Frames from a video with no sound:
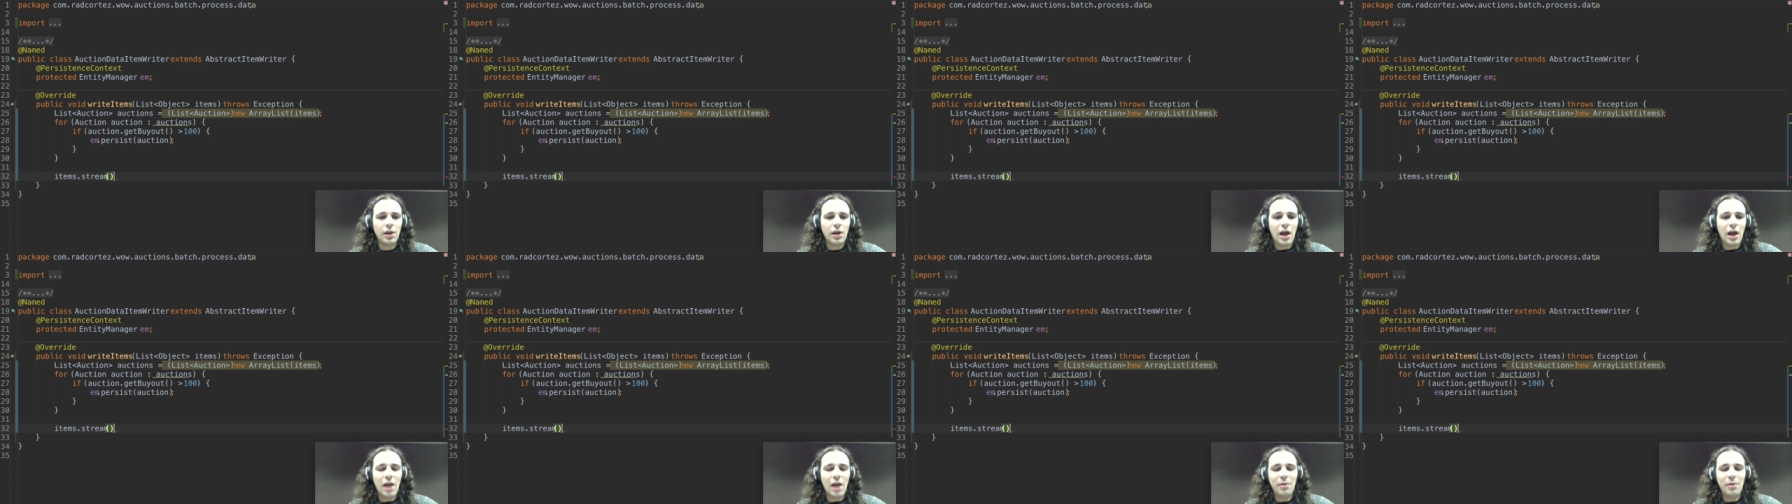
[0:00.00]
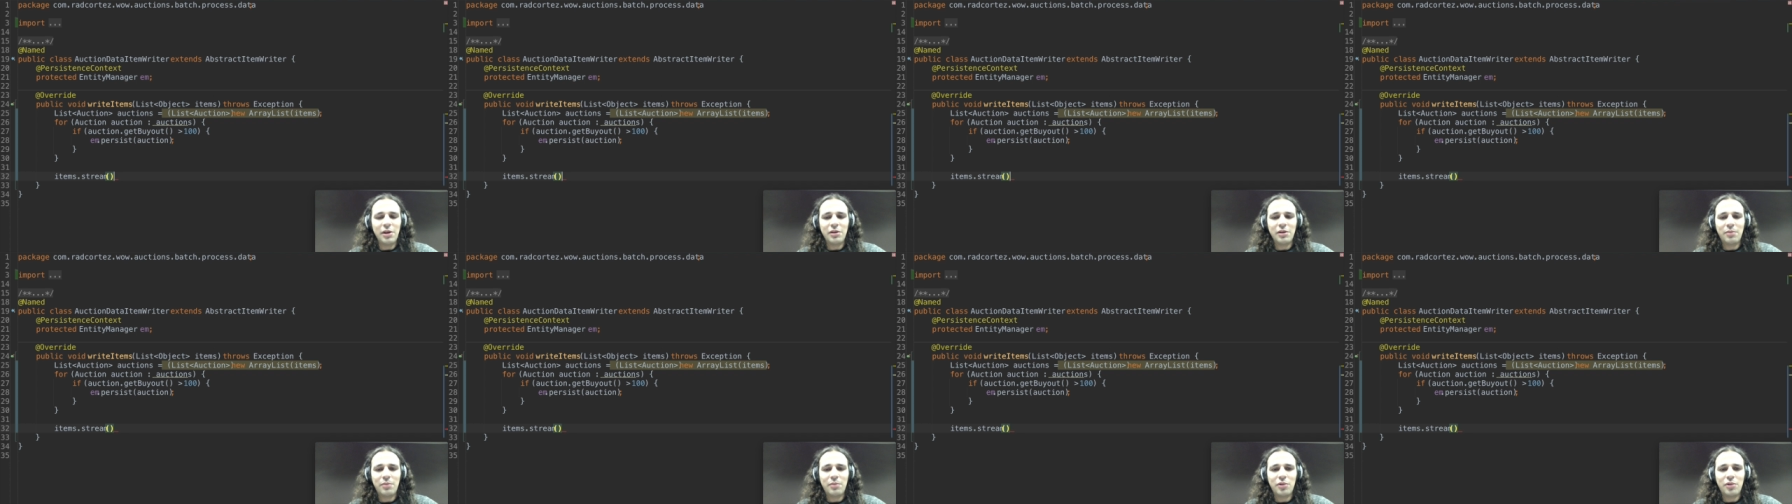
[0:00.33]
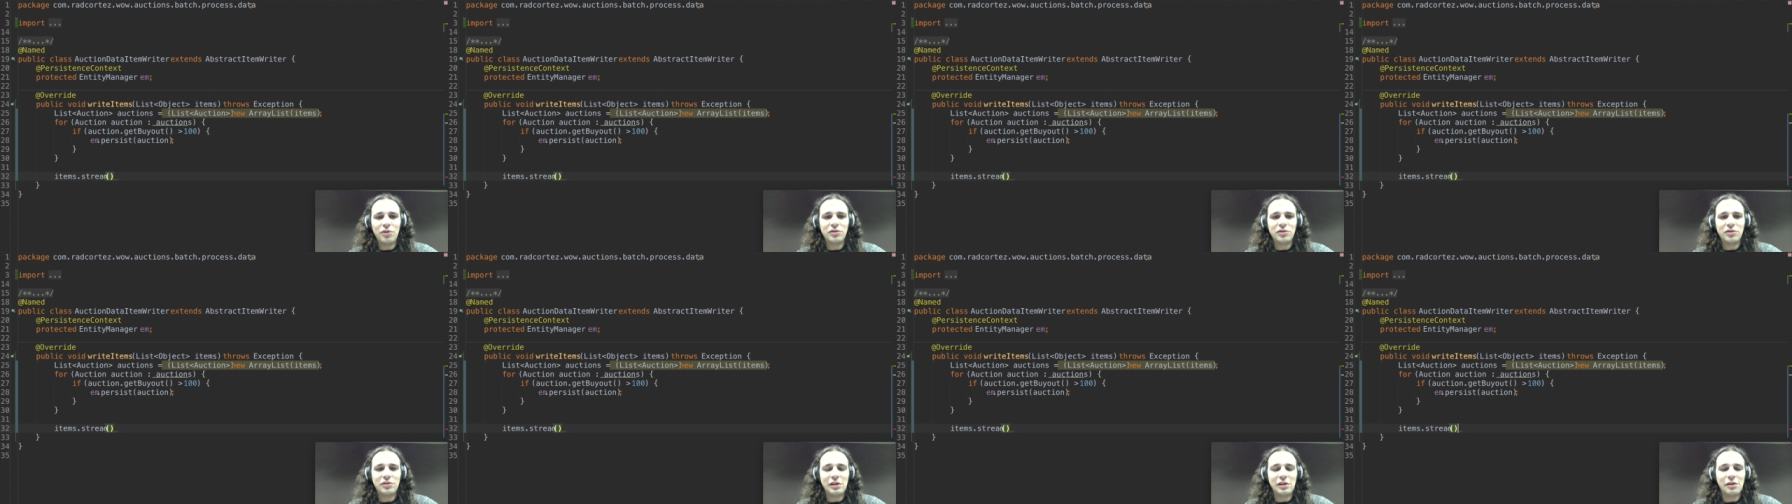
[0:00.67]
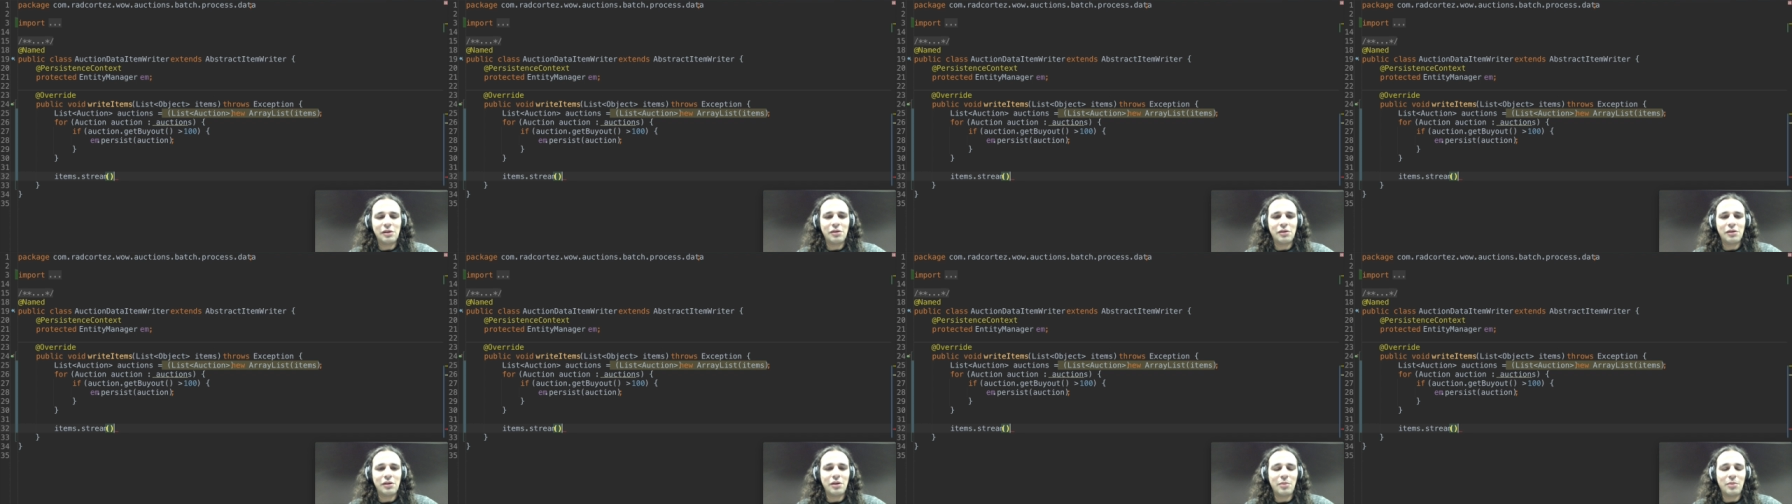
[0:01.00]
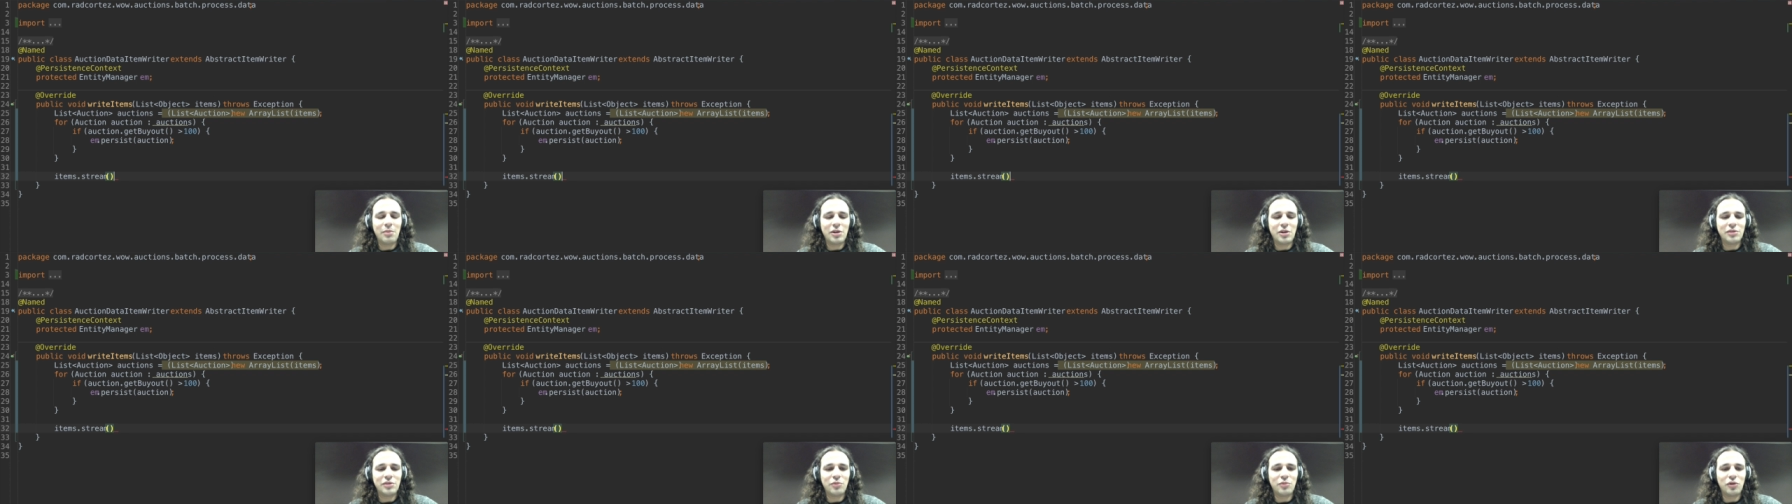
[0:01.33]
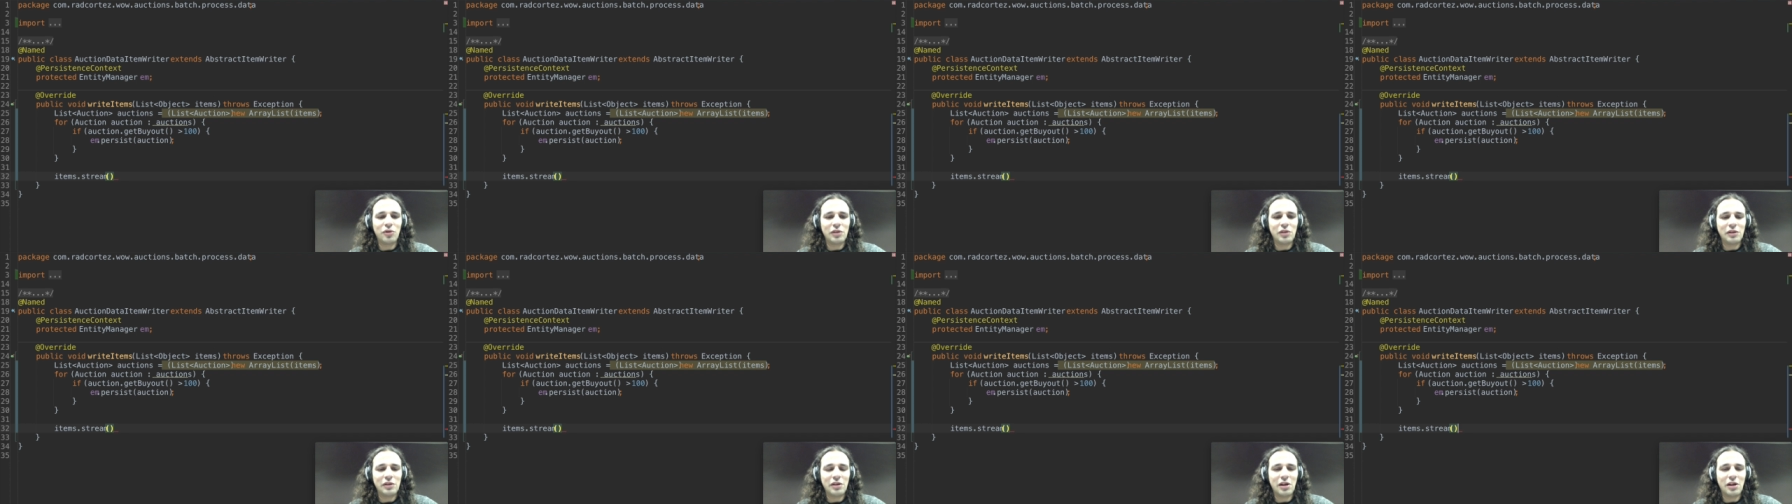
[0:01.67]
I might approach this in a much more
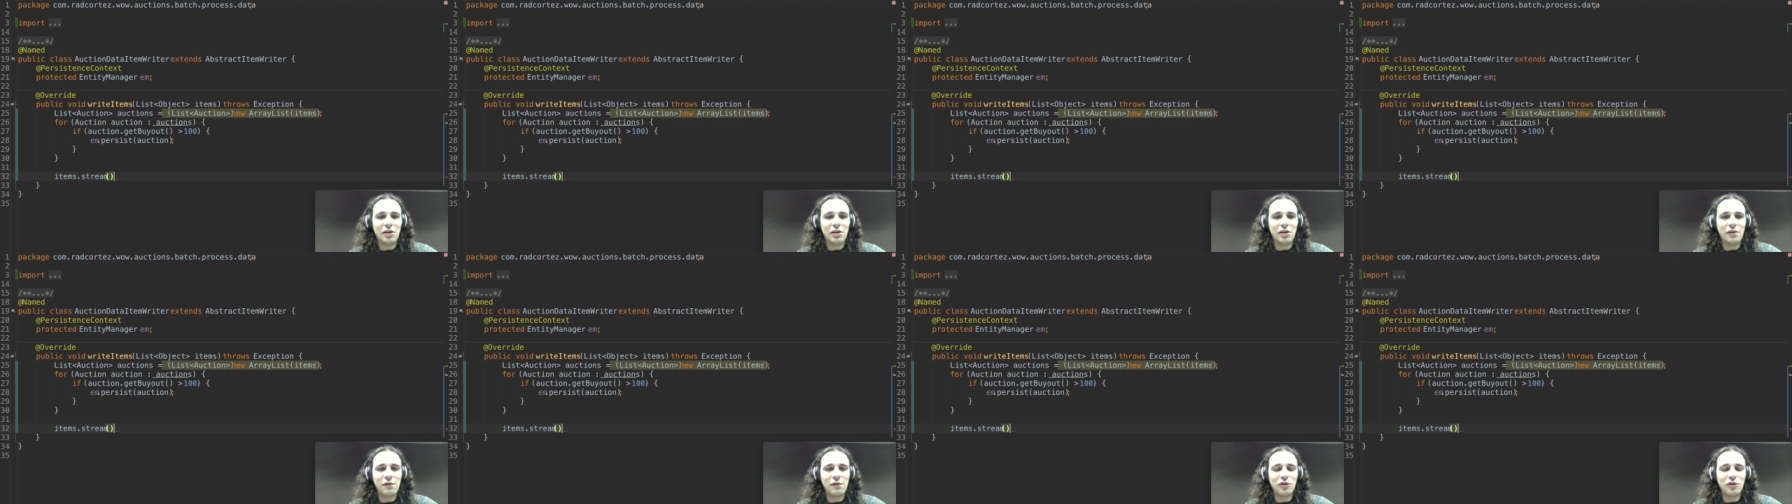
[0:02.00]
detail in a